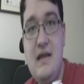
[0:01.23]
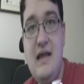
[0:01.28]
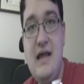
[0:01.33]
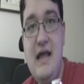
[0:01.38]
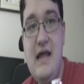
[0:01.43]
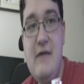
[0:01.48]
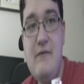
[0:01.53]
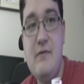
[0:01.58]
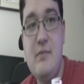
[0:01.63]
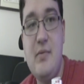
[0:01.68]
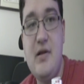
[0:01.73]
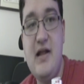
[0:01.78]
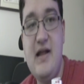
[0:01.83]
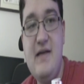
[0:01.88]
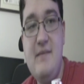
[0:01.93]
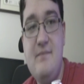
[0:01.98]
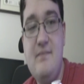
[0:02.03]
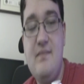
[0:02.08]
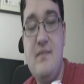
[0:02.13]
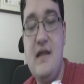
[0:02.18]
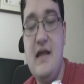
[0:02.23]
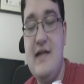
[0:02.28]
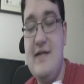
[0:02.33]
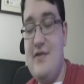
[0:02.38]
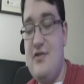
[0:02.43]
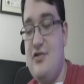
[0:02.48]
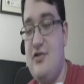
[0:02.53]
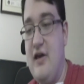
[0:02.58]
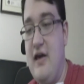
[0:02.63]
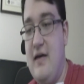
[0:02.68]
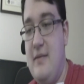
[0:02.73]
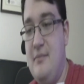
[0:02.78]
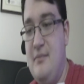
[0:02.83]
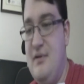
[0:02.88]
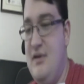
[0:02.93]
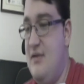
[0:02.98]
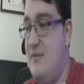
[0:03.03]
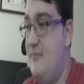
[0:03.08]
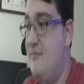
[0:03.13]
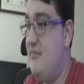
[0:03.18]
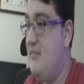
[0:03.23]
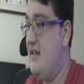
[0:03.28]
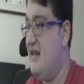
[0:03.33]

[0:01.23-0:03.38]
Hey everybody, it's James.